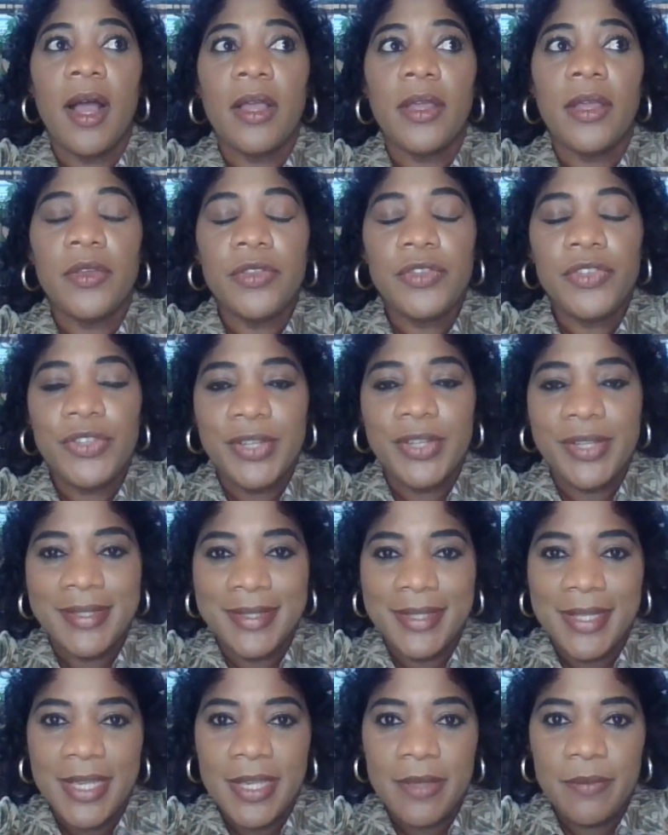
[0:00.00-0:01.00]
you
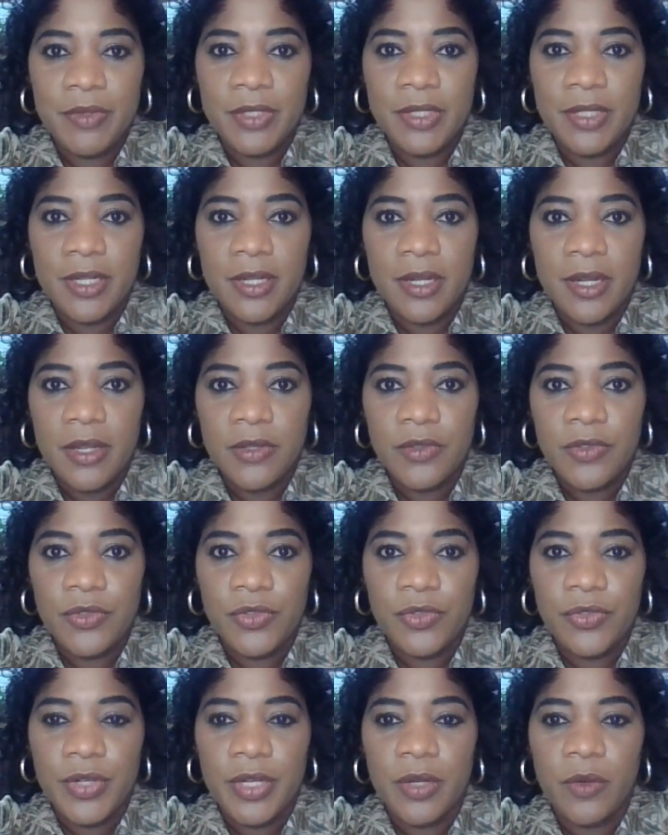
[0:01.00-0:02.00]
just came to the
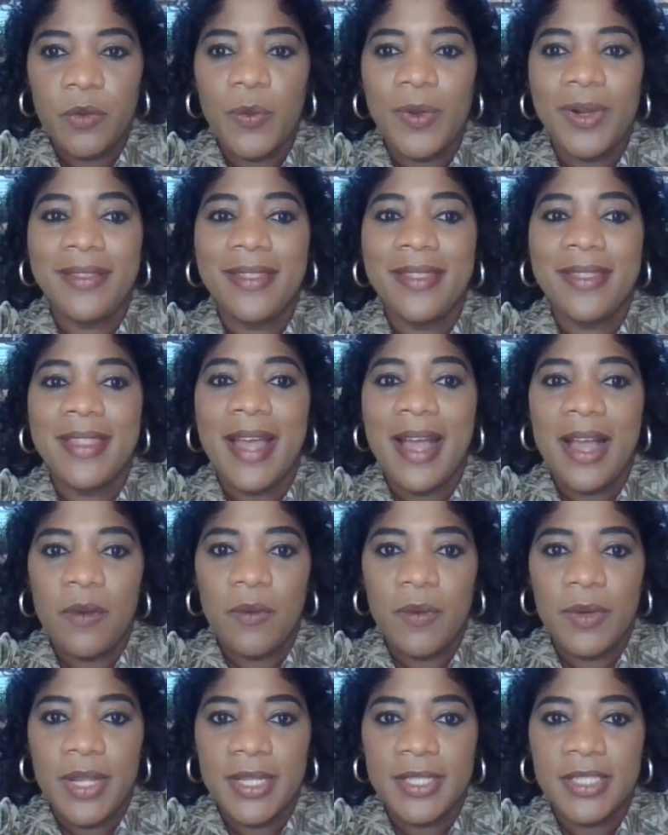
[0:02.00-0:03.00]
country. Well, that
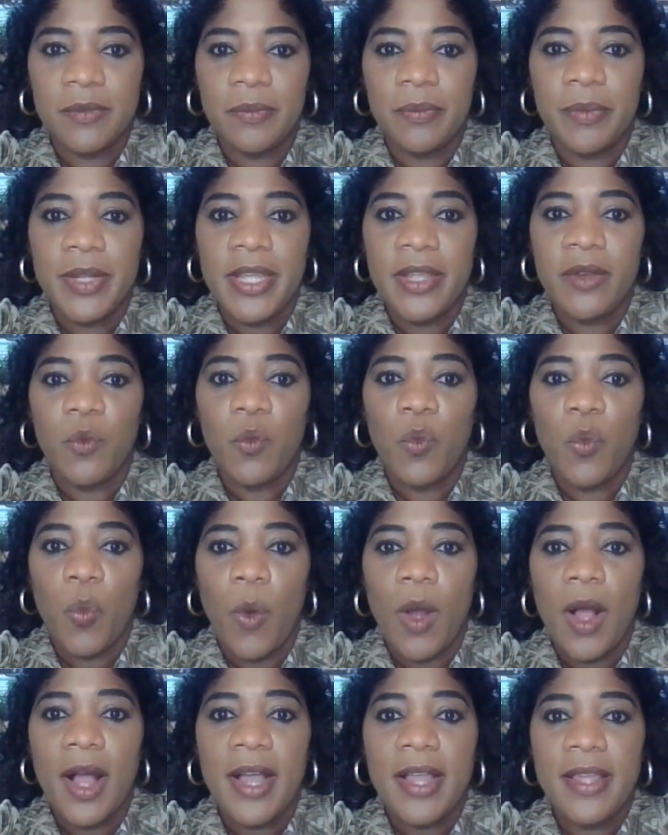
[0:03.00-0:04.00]
will explain
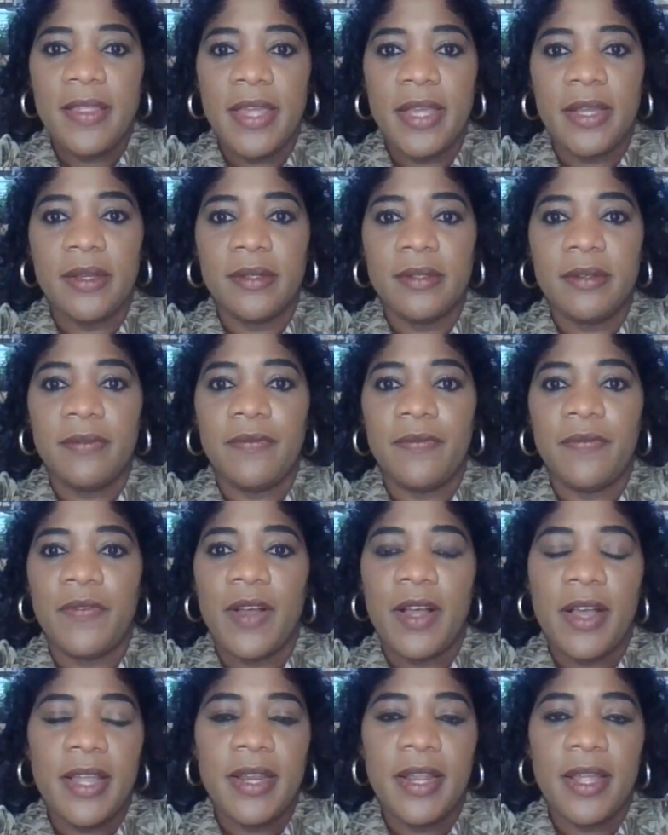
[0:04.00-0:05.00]
why they couldn't
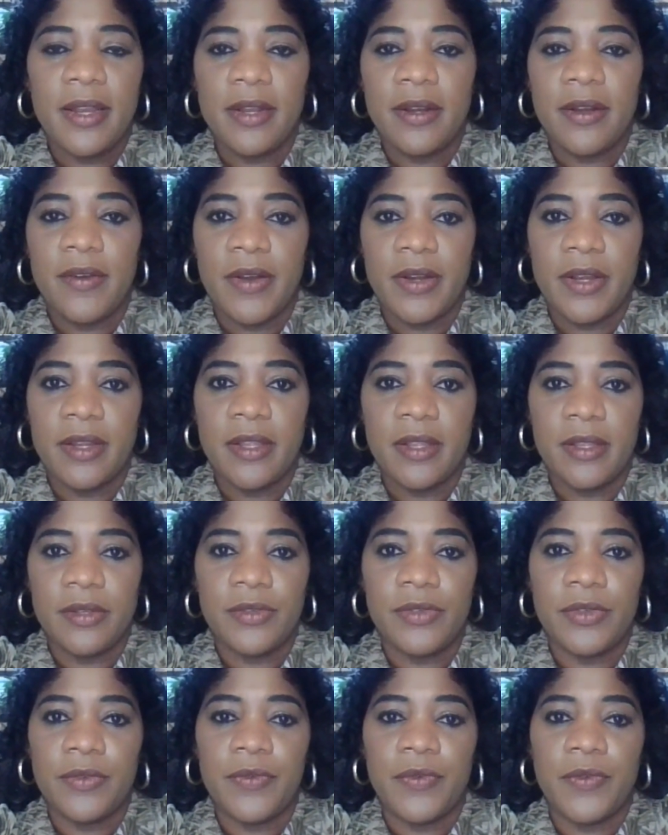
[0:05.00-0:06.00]
find any credit
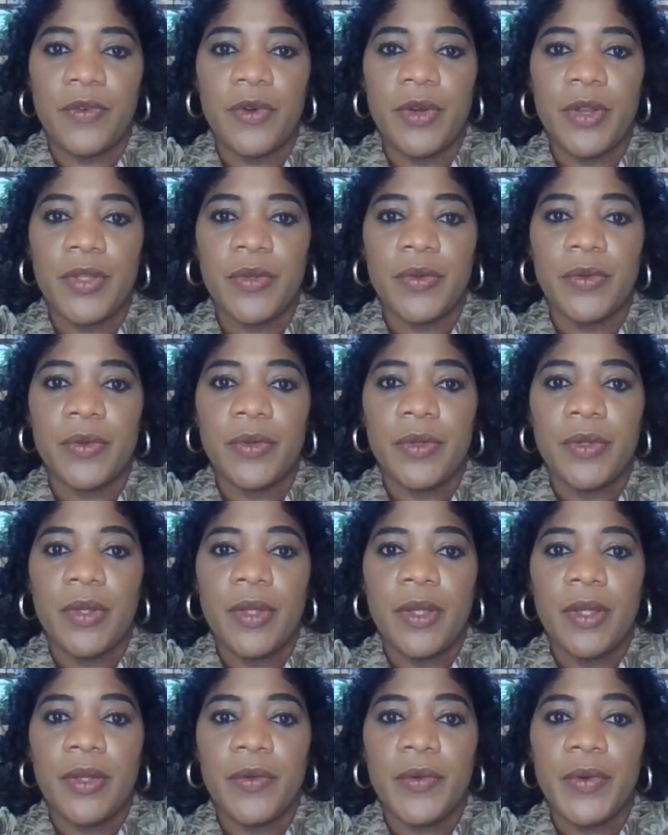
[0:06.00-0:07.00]
history for you,
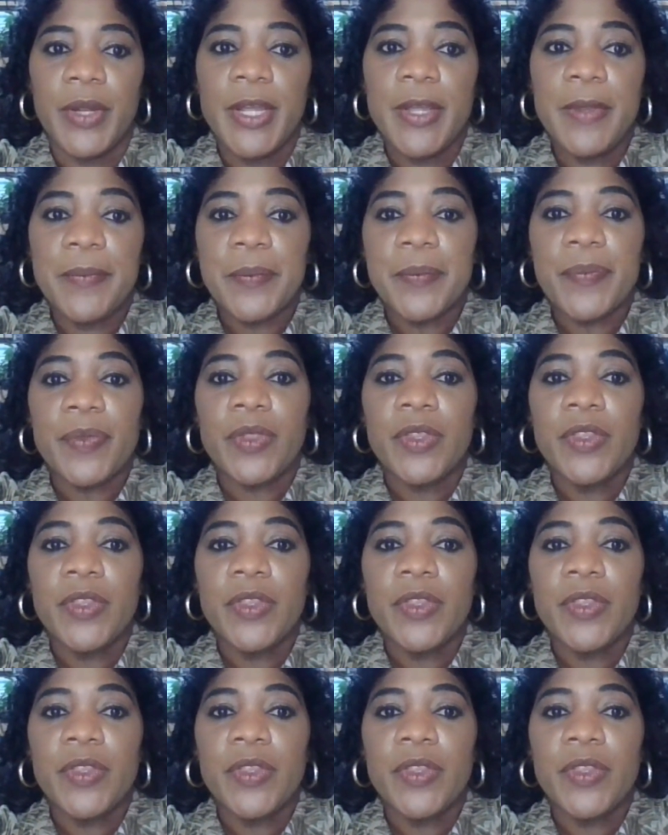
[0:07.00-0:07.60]
right?